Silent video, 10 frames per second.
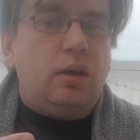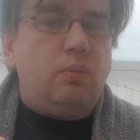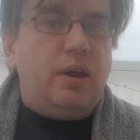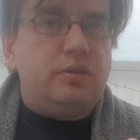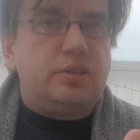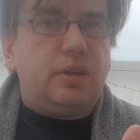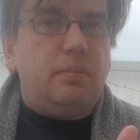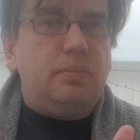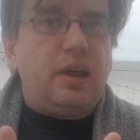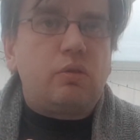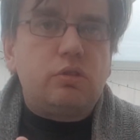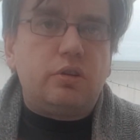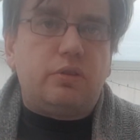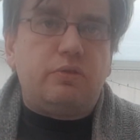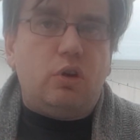Whereas the
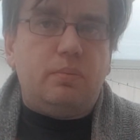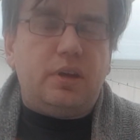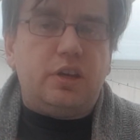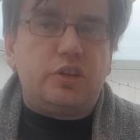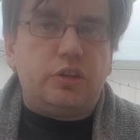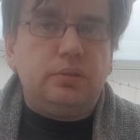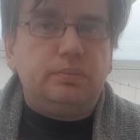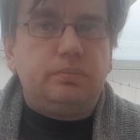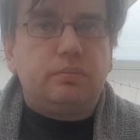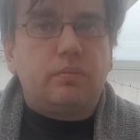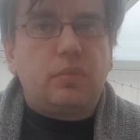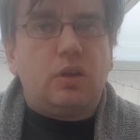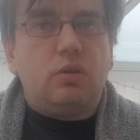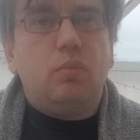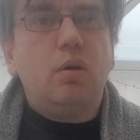narrower the formation,
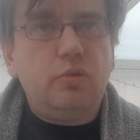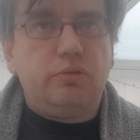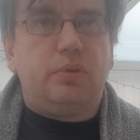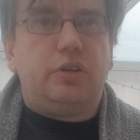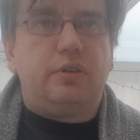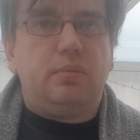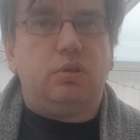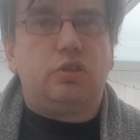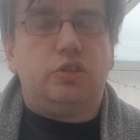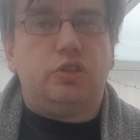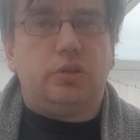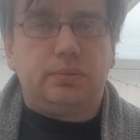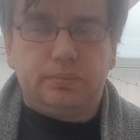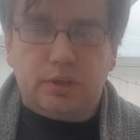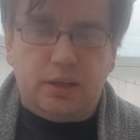the more movement you're able to do.
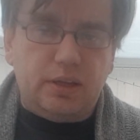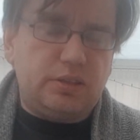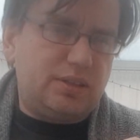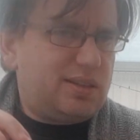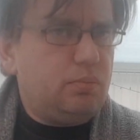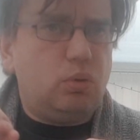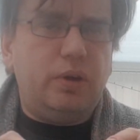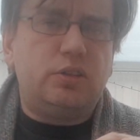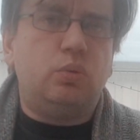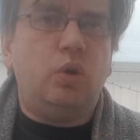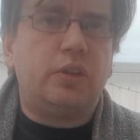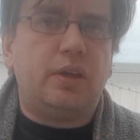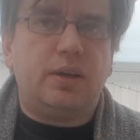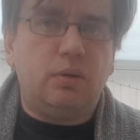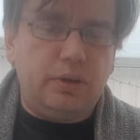And there's a simple way to work
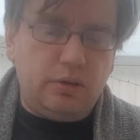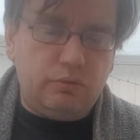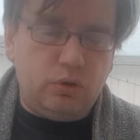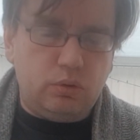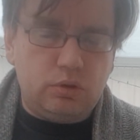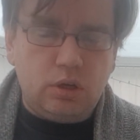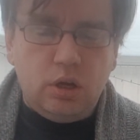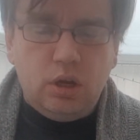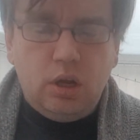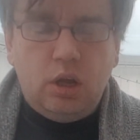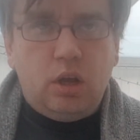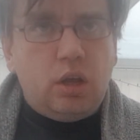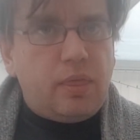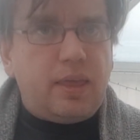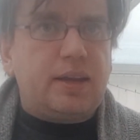that out in the rules.
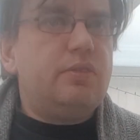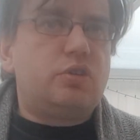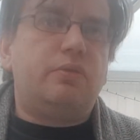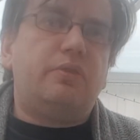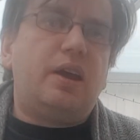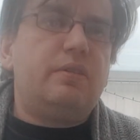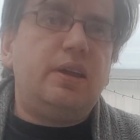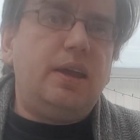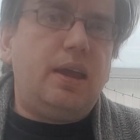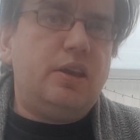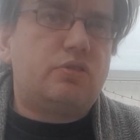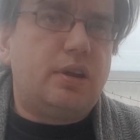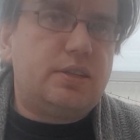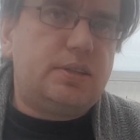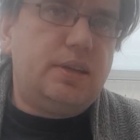That gives you a very
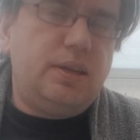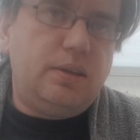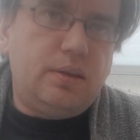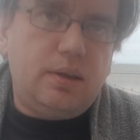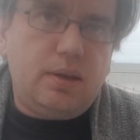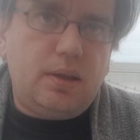interesting